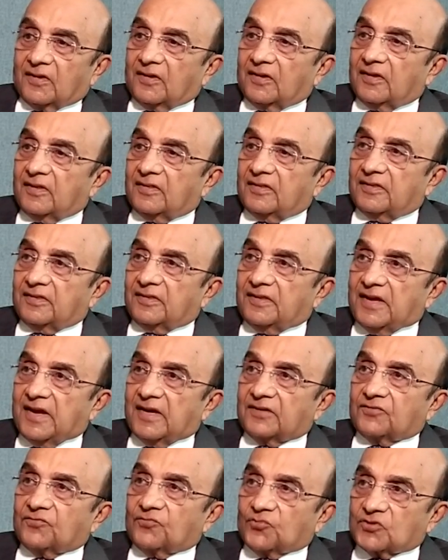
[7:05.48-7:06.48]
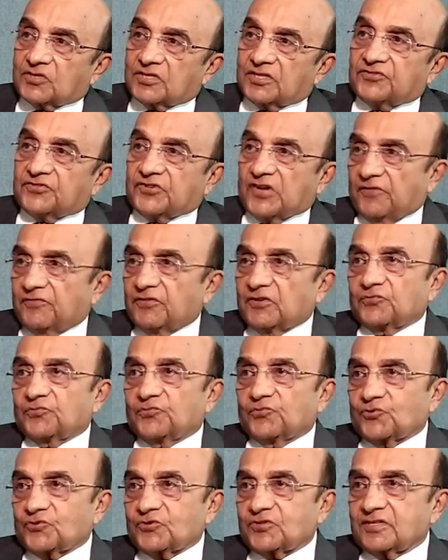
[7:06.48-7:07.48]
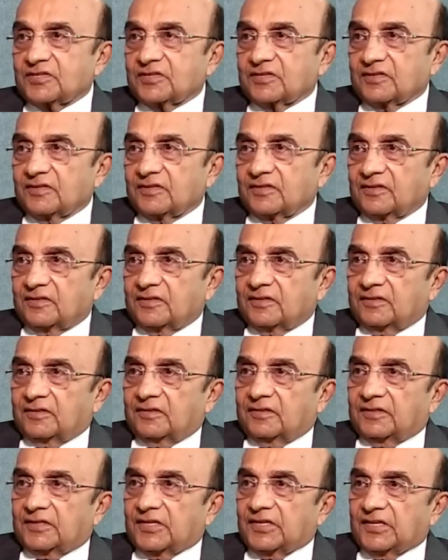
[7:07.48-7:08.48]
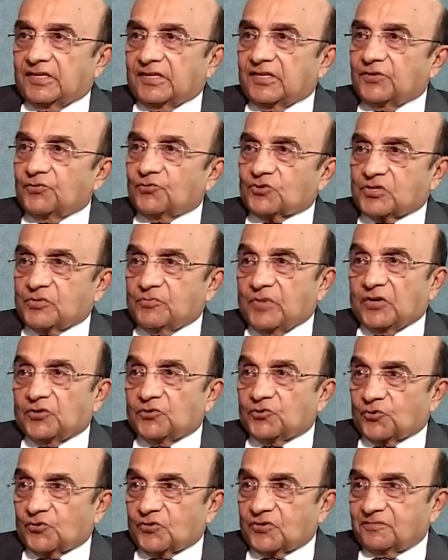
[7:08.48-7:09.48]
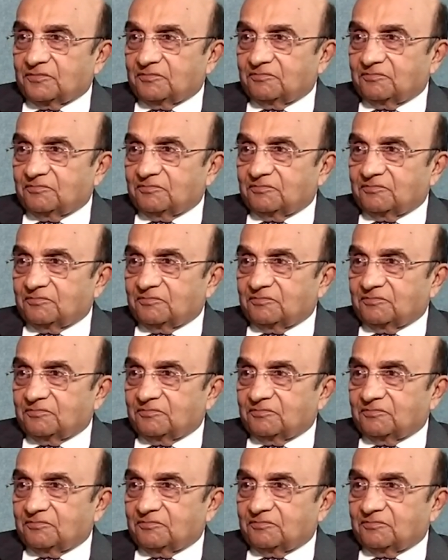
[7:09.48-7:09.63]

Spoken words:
And that was a driving force. He was a mentor.